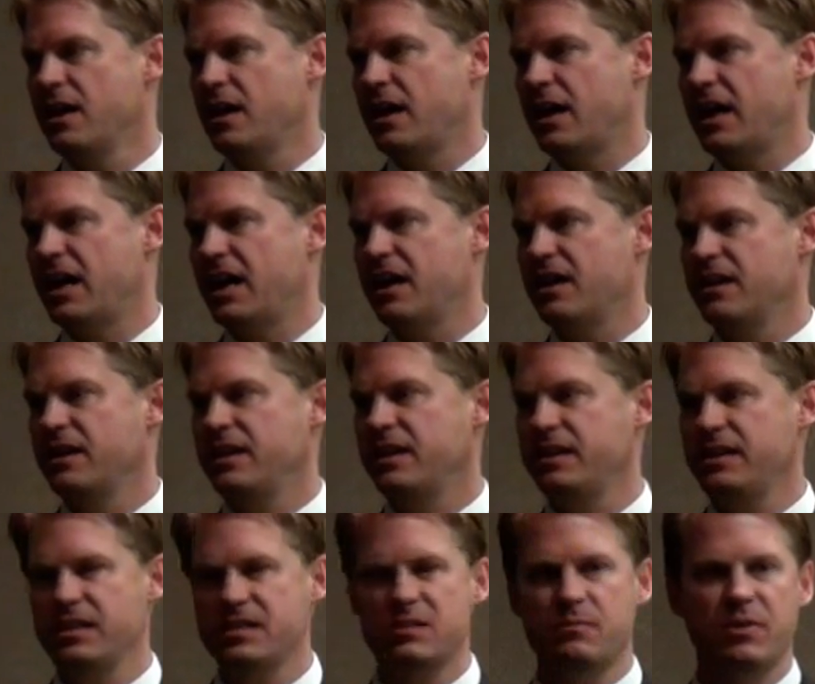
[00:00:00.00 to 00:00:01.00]

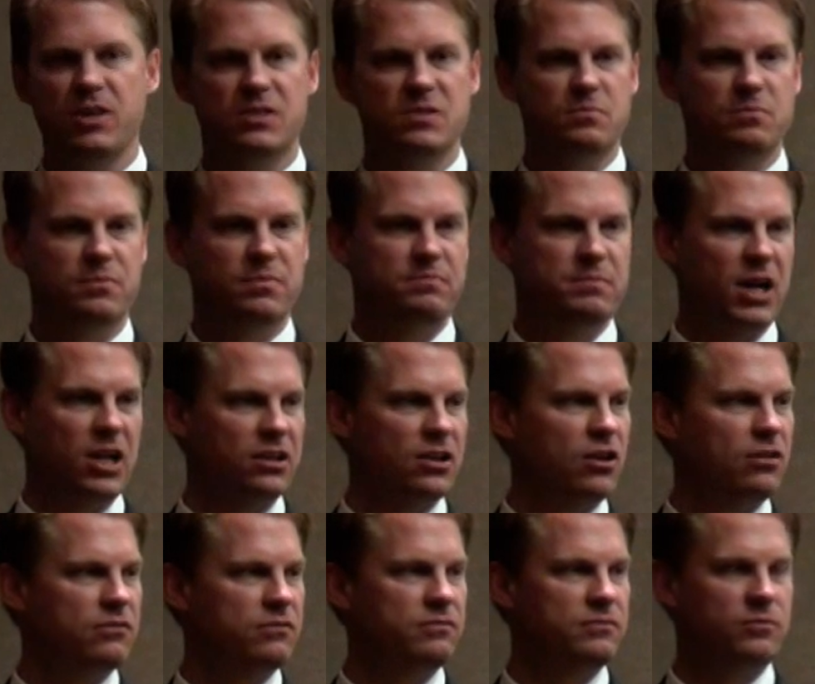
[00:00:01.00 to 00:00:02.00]
it needs to be spelled
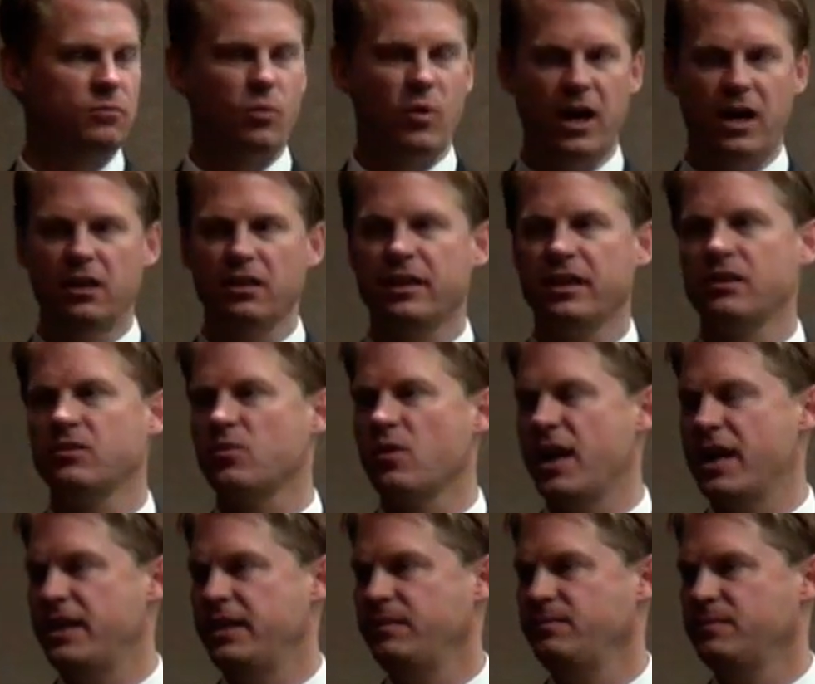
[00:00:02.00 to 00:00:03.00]
out well in
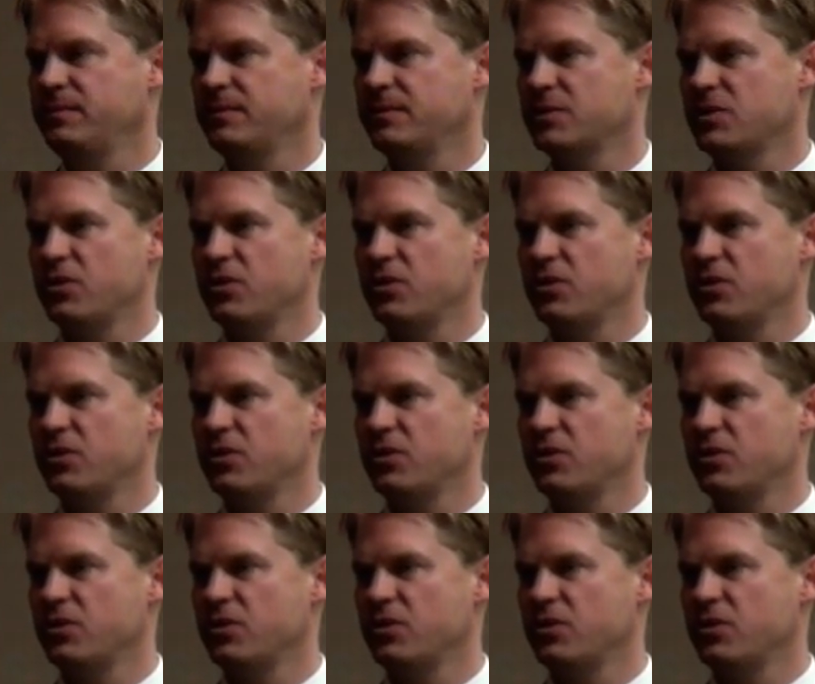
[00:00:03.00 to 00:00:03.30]
writing.